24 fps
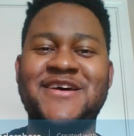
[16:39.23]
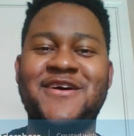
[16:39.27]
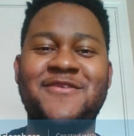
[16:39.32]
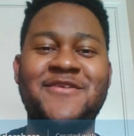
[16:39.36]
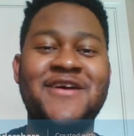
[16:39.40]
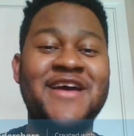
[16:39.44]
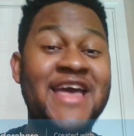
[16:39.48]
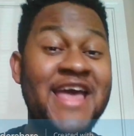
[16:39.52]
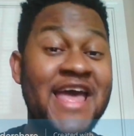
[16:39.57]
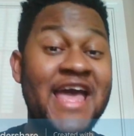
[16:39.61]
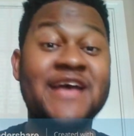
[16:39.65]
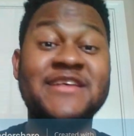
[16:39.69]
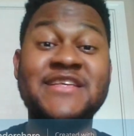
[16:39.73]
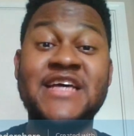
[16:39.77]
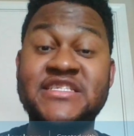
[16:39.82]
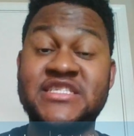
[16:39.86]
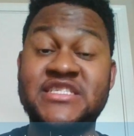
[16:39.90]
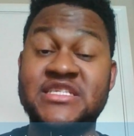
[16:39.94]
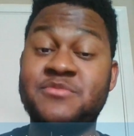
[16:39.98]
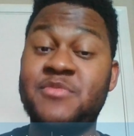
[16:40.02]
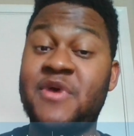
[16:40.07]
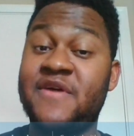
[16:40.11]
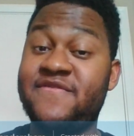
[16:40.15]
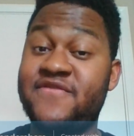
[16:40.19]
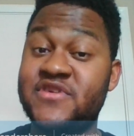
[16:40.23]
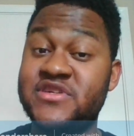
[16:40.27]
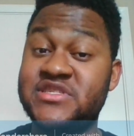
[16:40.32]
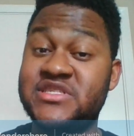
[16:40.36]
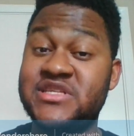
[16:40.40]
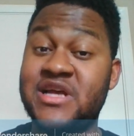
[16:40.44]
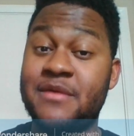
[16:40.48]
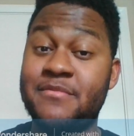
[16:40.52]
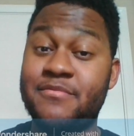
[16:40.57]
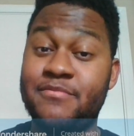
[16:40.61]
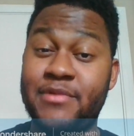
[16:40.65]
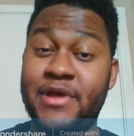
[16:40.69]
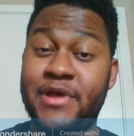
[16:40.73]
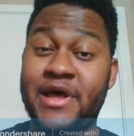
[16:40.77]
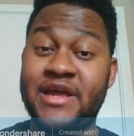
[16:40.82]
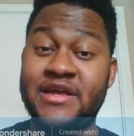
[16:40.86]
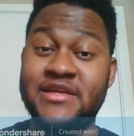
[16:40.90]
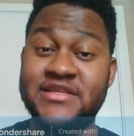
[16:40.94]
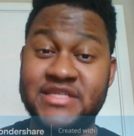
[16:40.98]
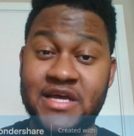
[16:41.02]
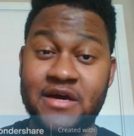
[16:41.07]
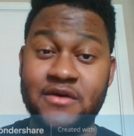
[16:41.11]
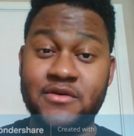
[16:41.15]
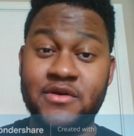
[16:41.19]
so it was actually my first time
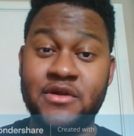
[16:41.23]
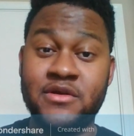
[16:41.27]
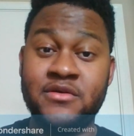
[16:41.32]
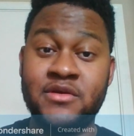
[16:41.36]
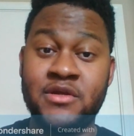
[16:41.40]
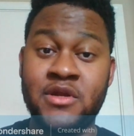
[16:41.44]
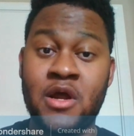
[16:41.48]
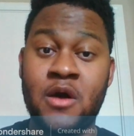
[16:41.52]
playing Zelda.